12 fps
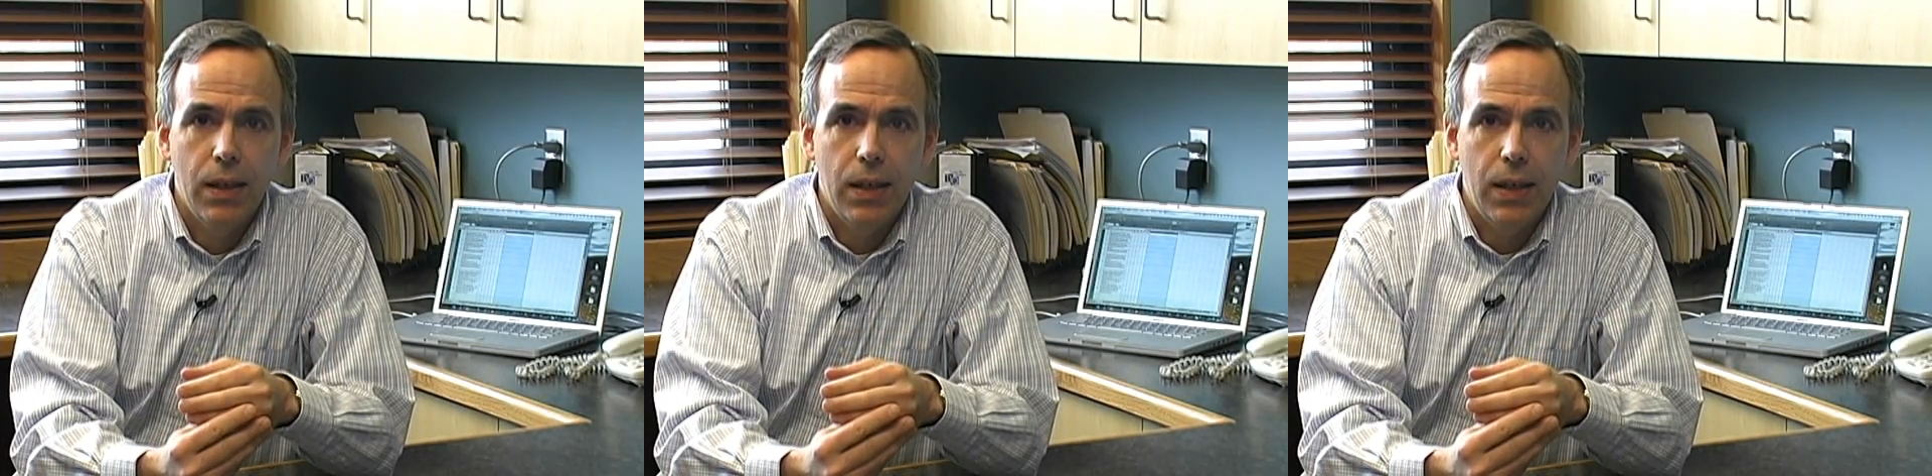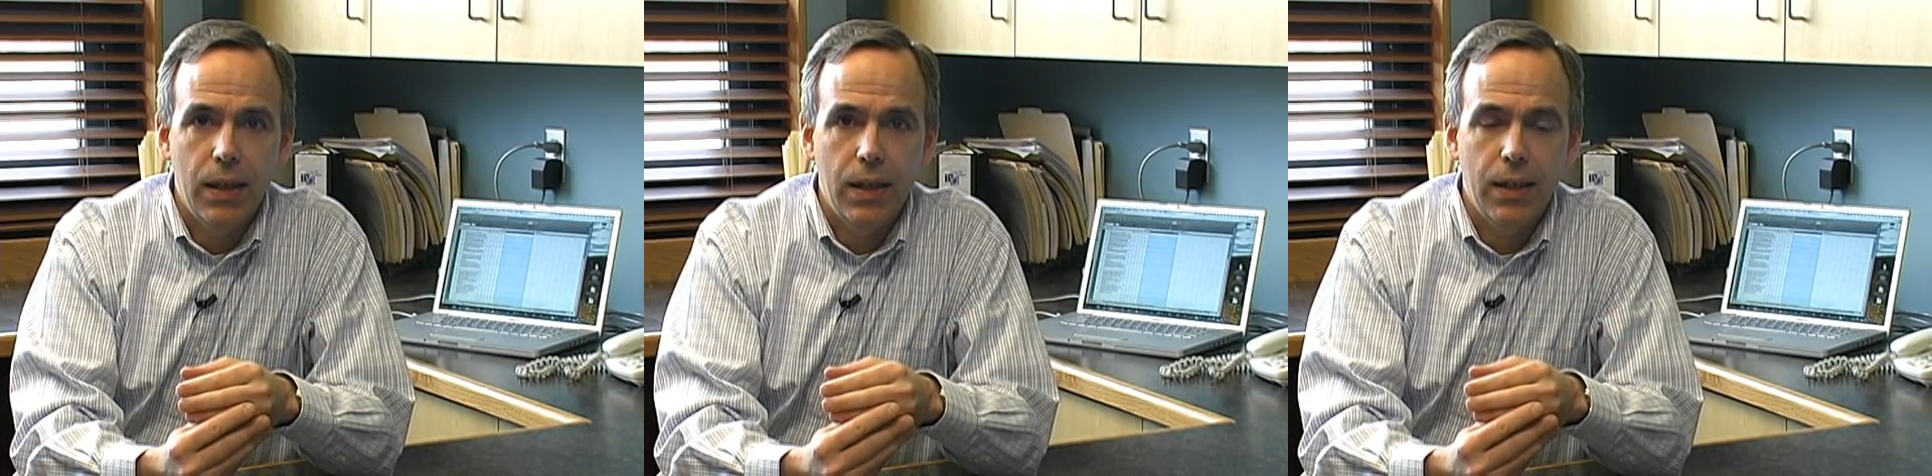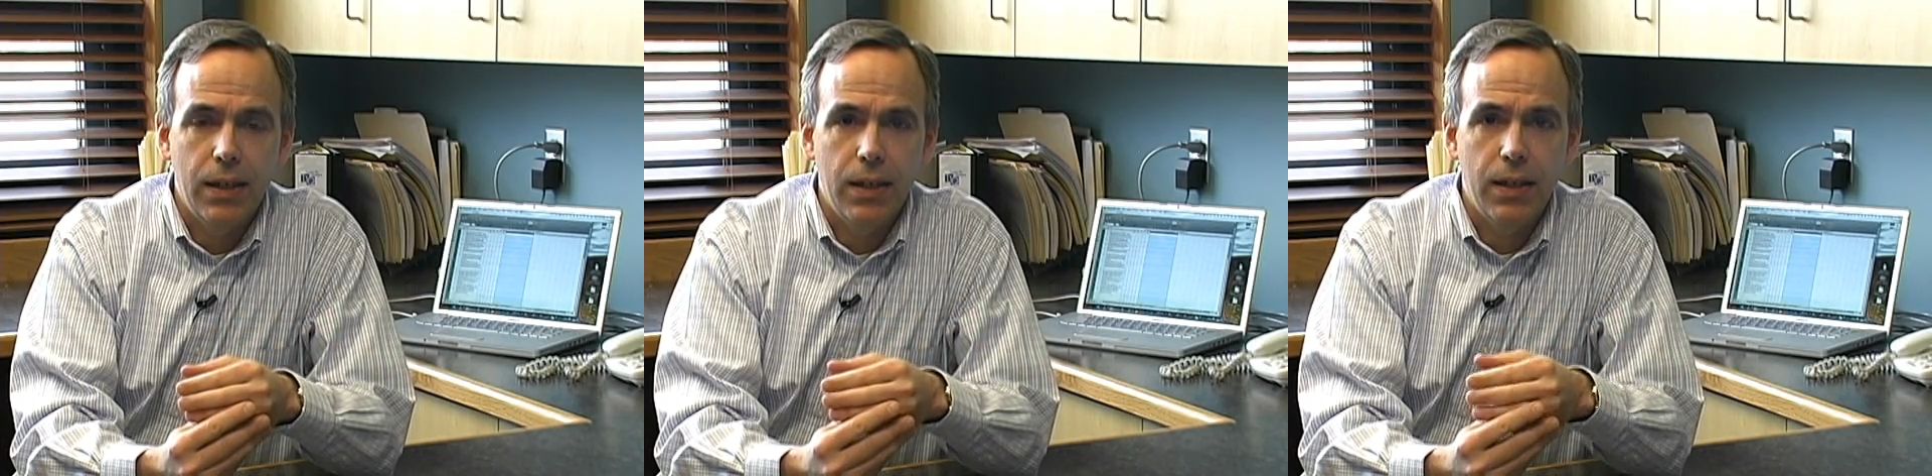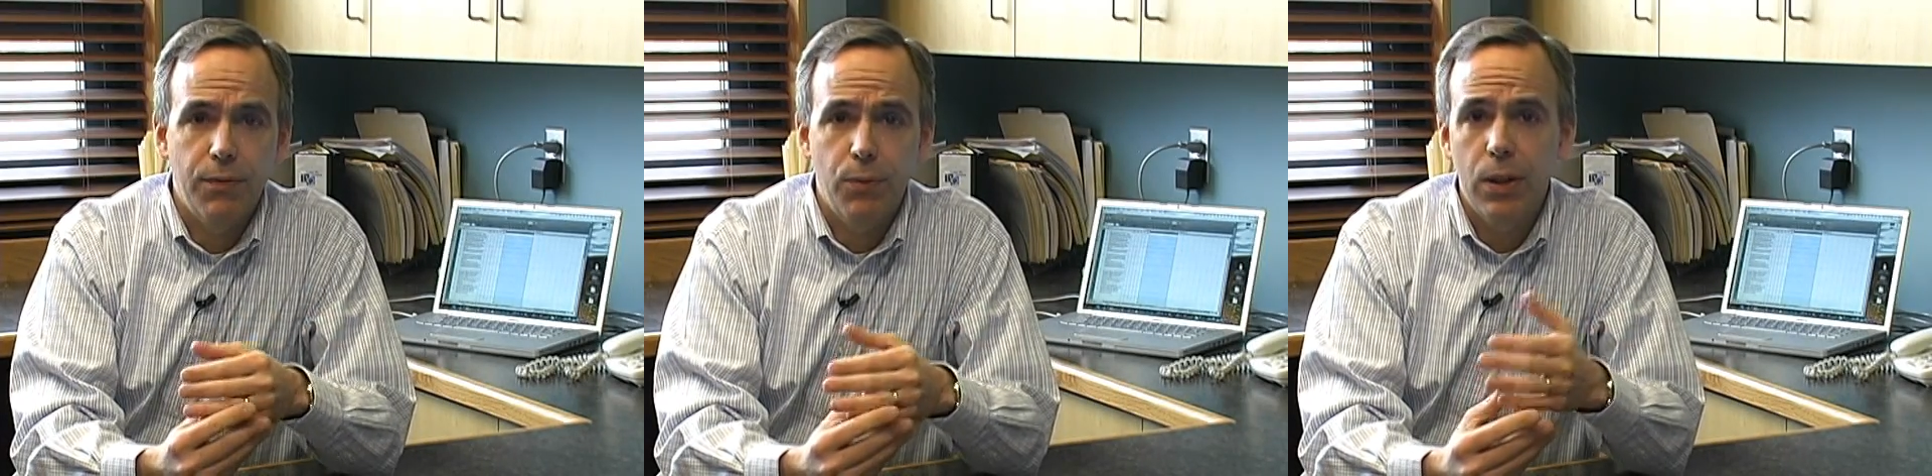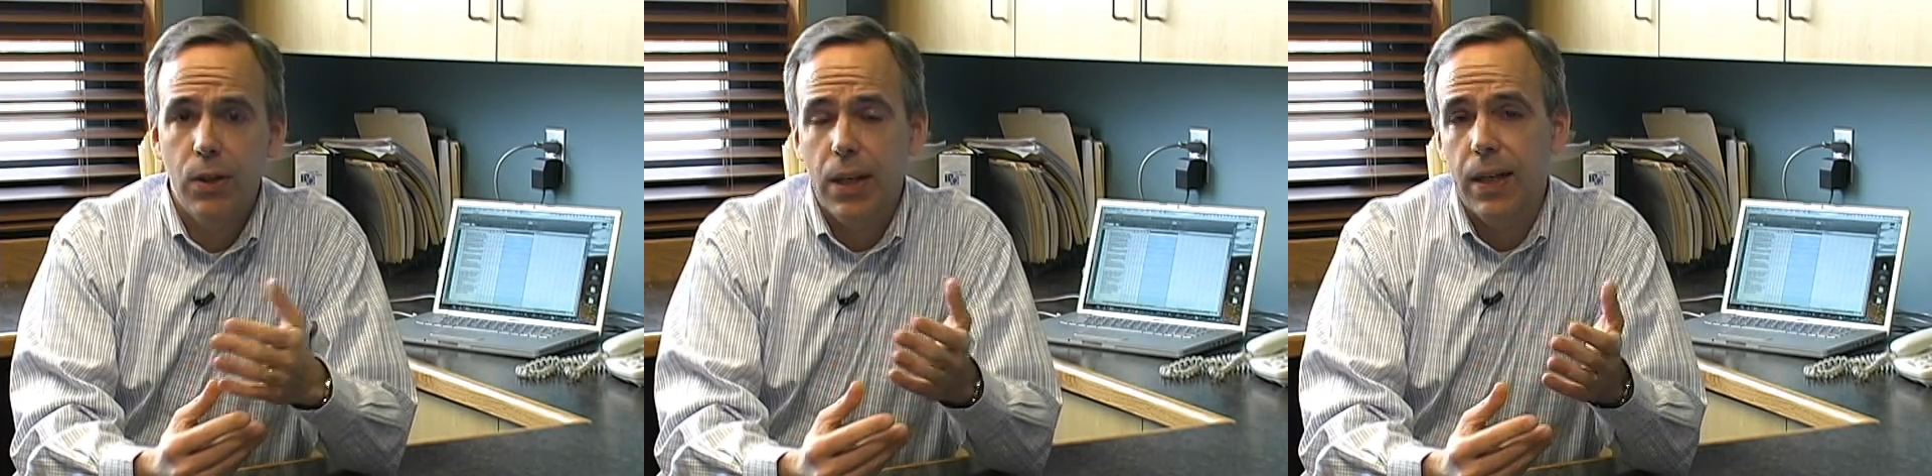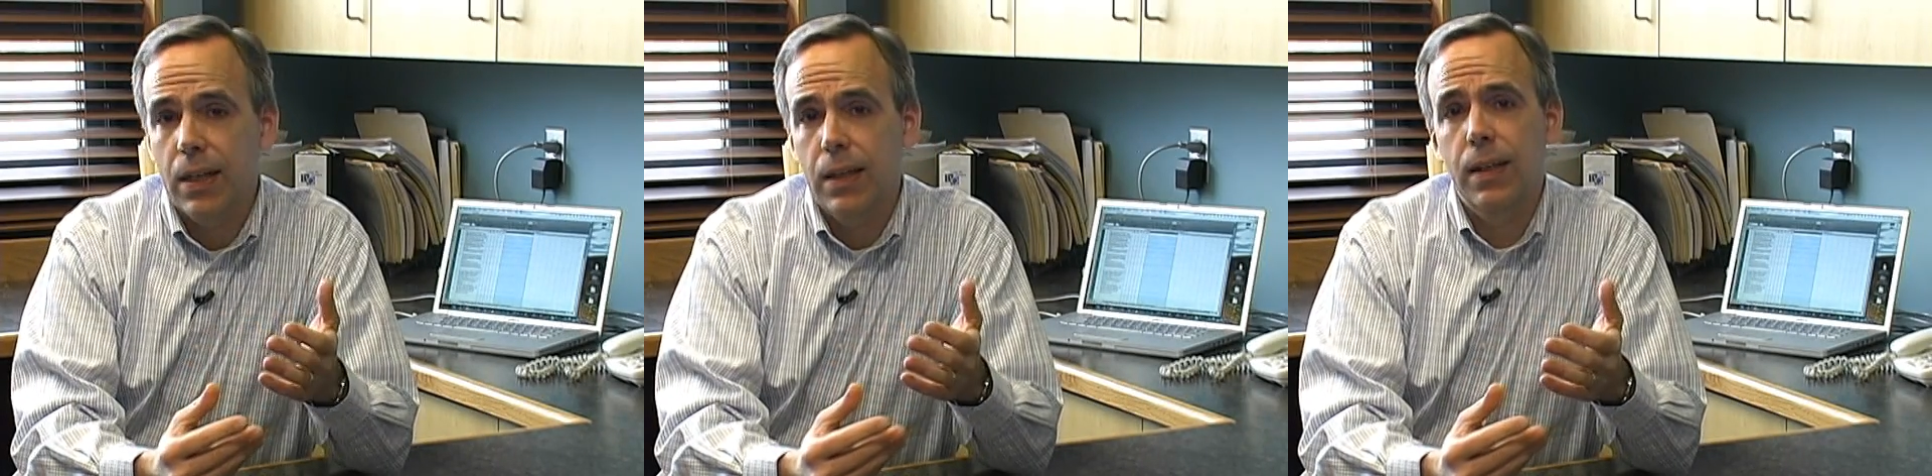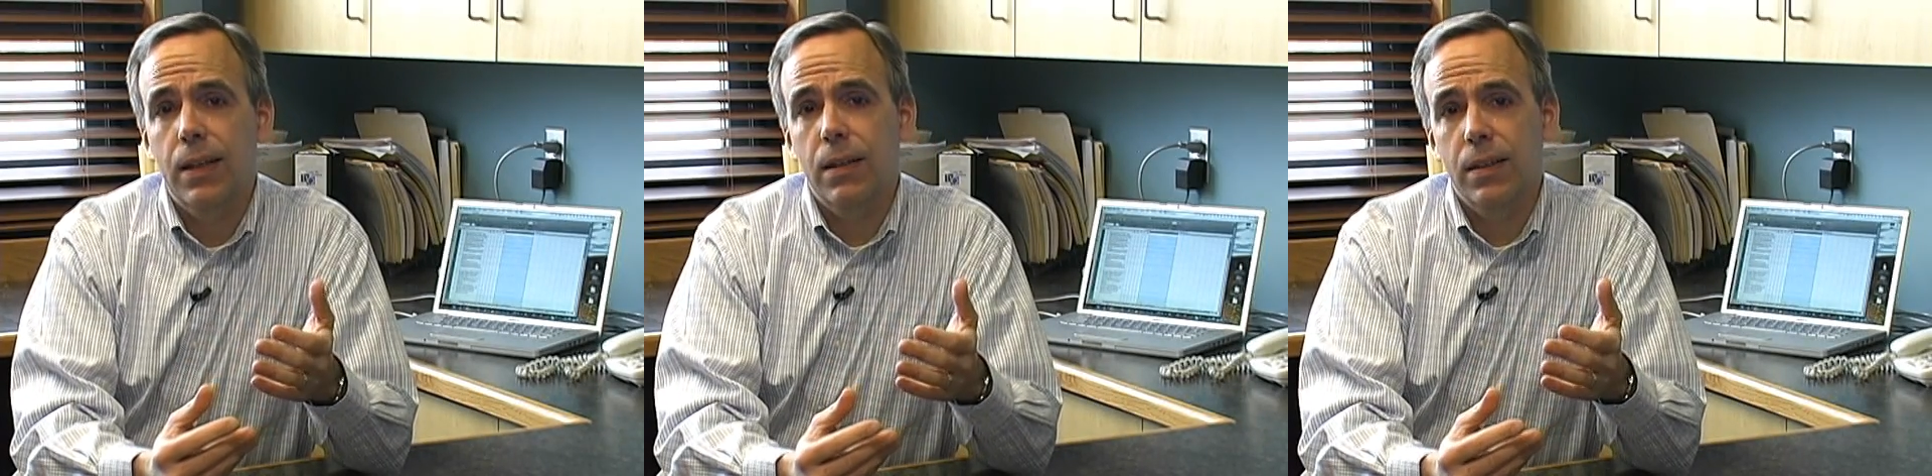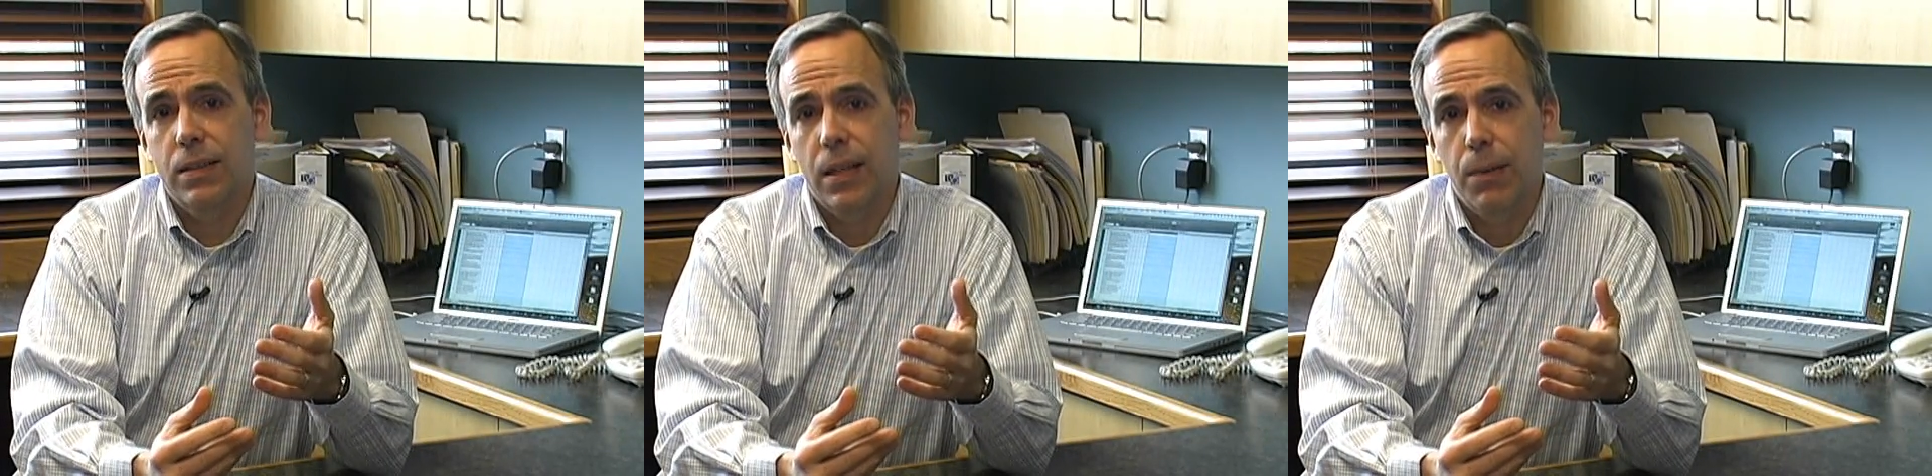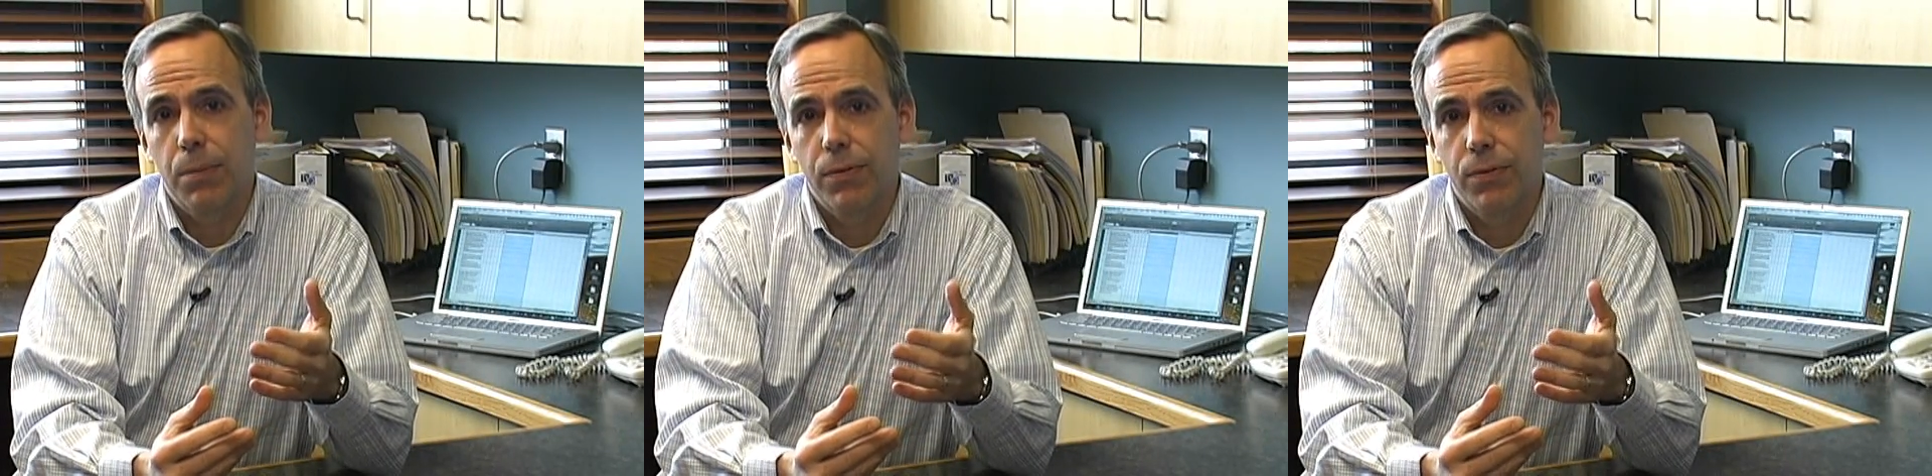And if we look at a clinical example,